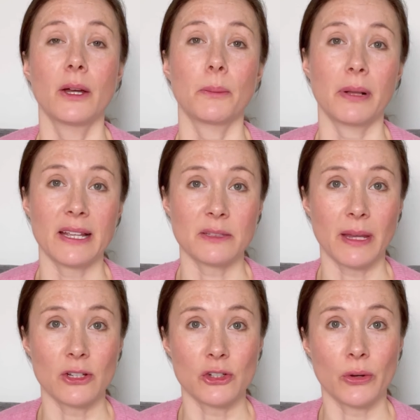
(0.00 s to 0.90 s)
Please
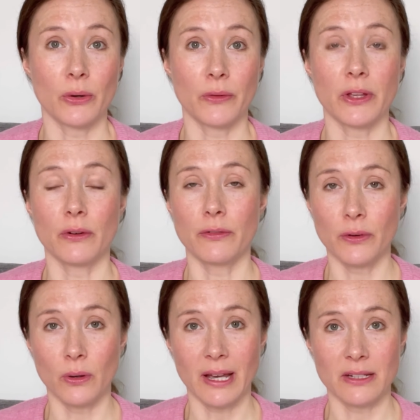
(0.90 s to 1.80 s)
make sure that your
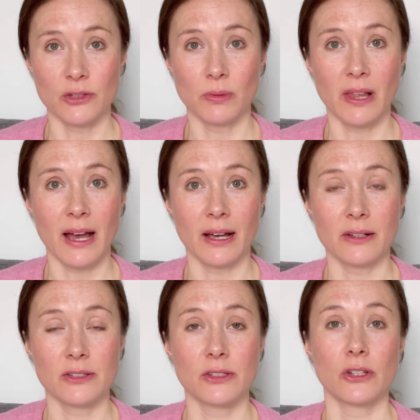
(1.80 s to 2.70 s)
forehead is
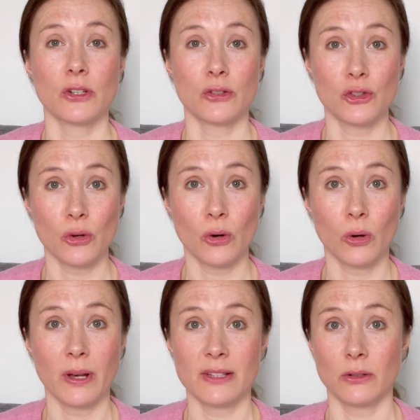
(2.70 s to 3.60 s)
relaxed, your jaw
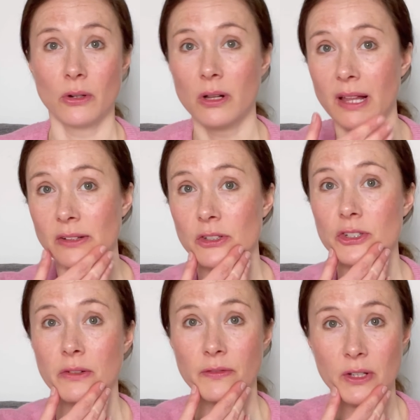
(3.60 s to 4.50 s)
is unclenched
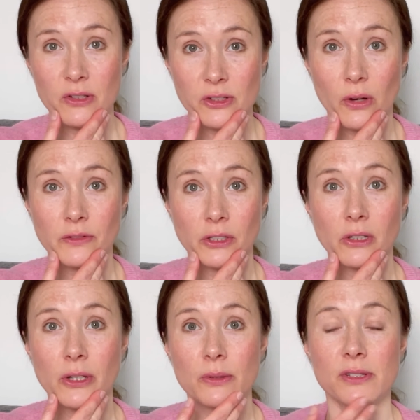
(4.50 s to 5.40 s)
and feels soft and
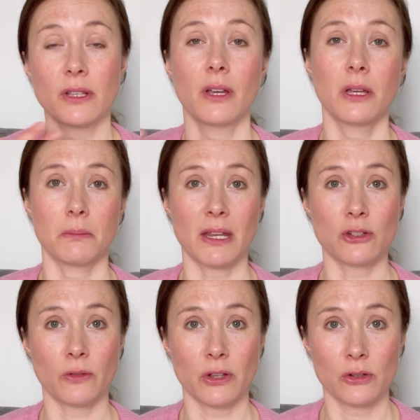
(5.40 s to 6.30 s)
loose. Make
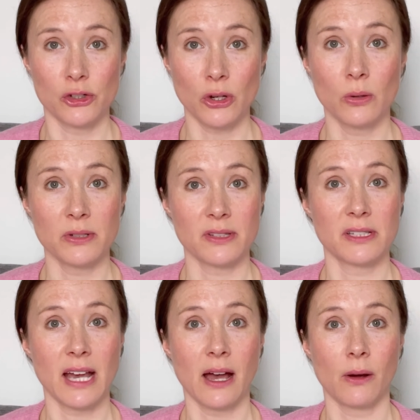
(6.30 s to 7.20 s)
sure that your shoulders are
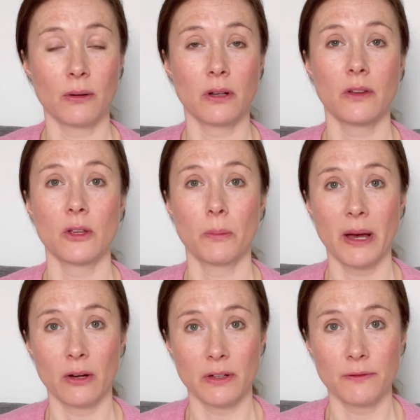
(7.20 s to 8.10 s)
down, that your
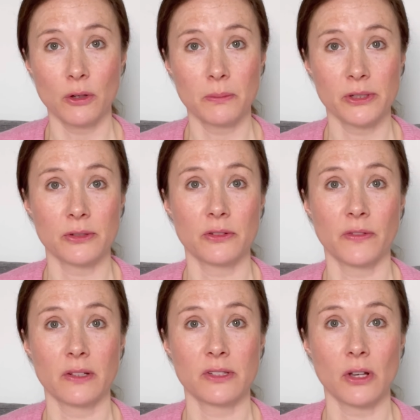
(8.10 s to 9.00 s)
pelvic floor muscles
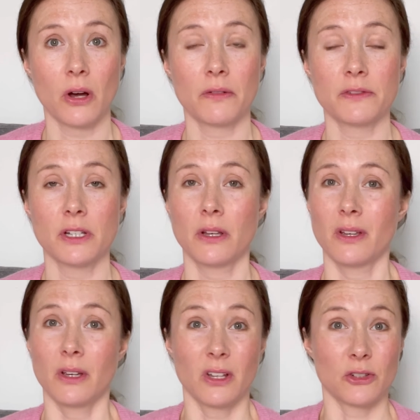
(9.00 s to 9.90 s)
feel soft.
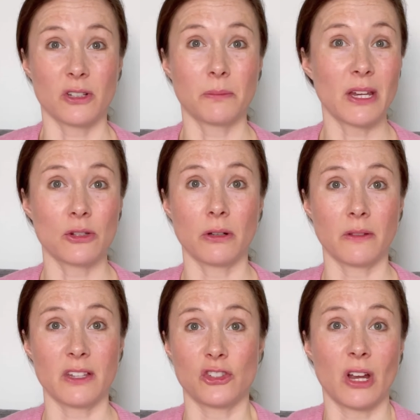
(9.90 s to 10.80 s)
Just make sure that
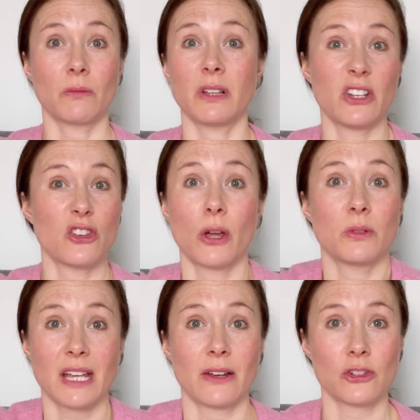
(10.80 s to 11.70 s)
there's generally no
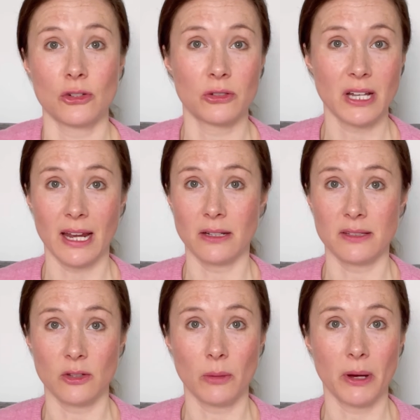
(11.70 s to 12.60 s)
tension or tightness
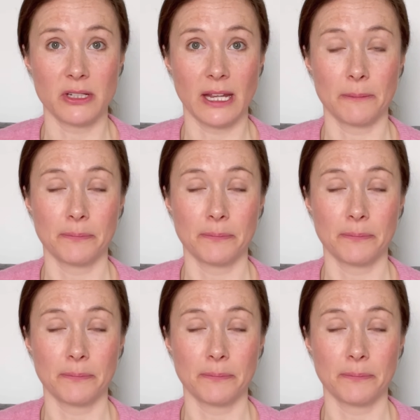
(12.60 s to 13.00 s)
in your body.